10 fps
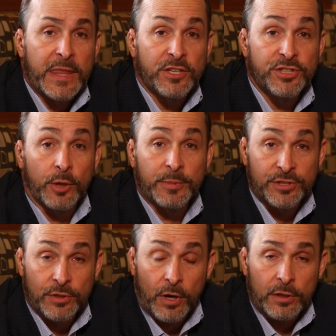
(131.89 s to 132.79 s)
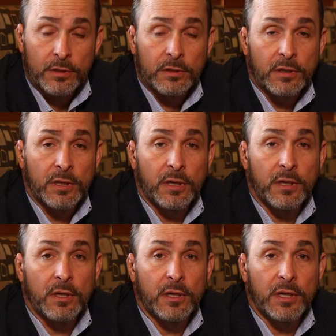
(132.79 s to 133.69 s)
Shelby's daughter
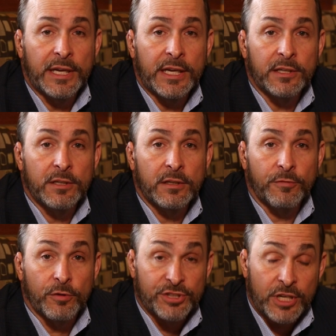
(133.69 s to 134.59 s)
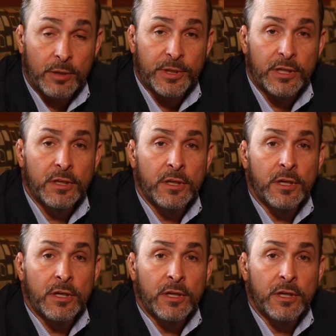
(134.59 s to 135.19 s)
uh, and for Shelby